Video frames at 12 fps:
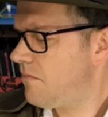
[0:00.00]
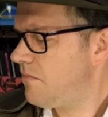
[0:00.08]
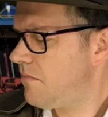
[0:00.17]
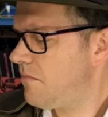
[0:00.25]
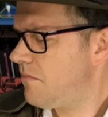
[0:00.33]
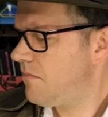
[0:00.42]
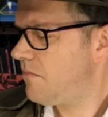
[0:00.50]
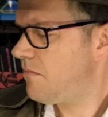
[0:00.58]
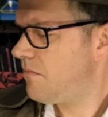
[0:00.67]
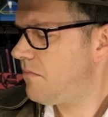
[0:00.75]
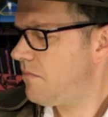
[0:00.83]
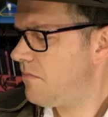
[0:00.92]

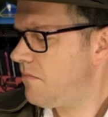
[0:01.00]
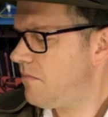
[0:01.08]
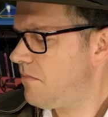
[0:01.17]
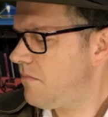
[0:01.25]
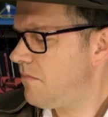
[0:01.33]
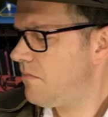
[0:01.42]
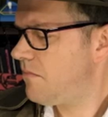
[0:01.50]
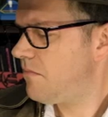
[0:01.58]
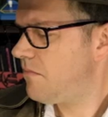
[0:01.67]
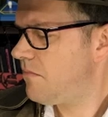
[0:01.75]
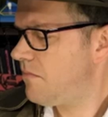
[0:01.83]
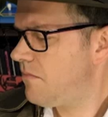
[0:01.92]

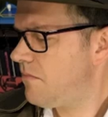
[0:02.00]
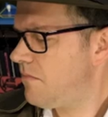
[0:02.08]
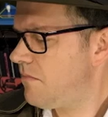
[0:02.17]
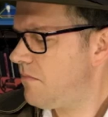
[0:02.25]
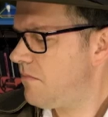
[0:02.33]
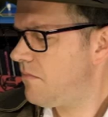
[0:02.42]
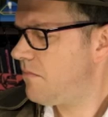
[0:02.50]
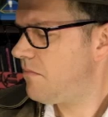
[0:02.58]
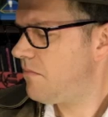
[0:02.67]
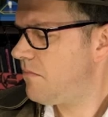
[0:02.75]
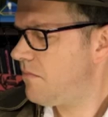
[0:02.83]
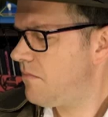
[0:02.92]

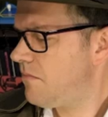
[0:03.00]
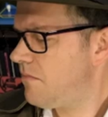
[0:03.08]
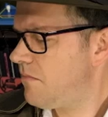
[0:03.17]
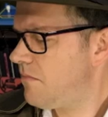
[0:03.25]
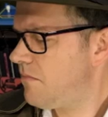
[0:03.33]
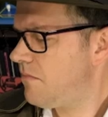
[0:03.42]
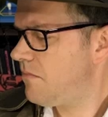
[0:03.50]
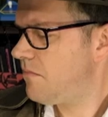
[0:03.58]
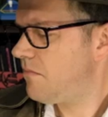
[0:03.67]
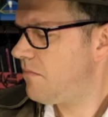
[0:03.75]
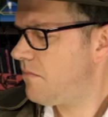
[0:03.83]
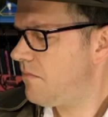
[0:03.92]

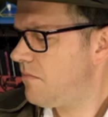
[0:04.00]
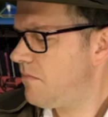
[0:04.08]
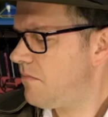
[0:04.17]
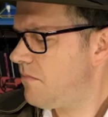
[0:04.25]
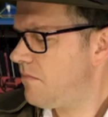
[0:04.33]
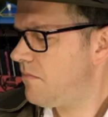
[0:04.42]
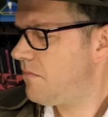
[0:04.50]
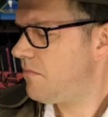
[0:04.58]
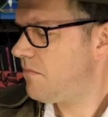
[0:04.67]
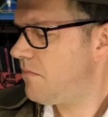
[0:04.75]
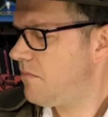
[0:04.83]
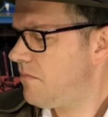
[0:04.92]

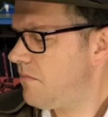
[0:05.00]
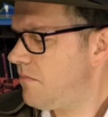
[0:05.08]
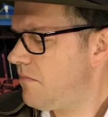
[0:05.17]
This person isn't speaking.